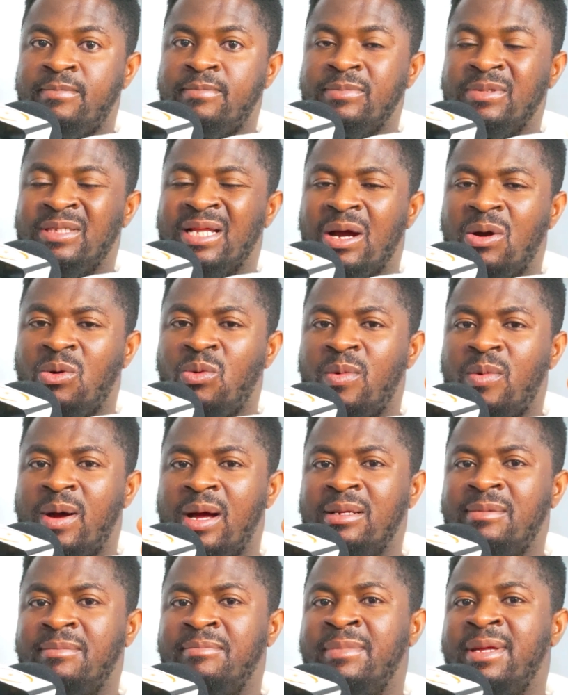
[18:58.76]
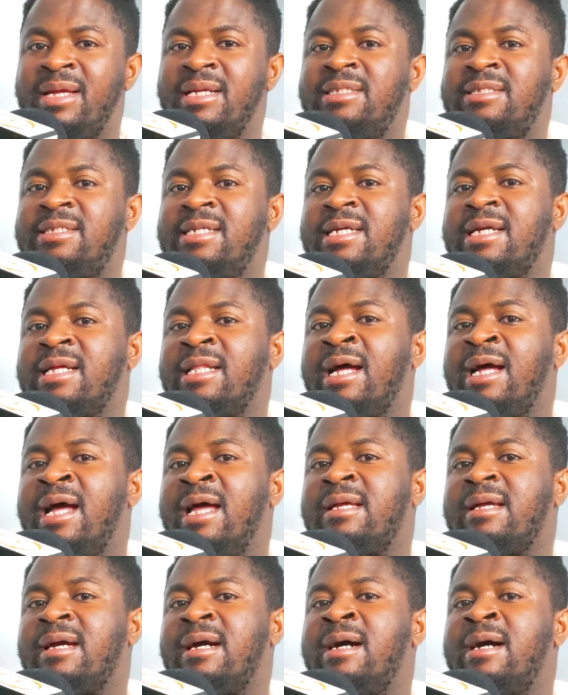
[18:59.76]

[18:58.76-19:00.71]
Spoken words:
that one may take like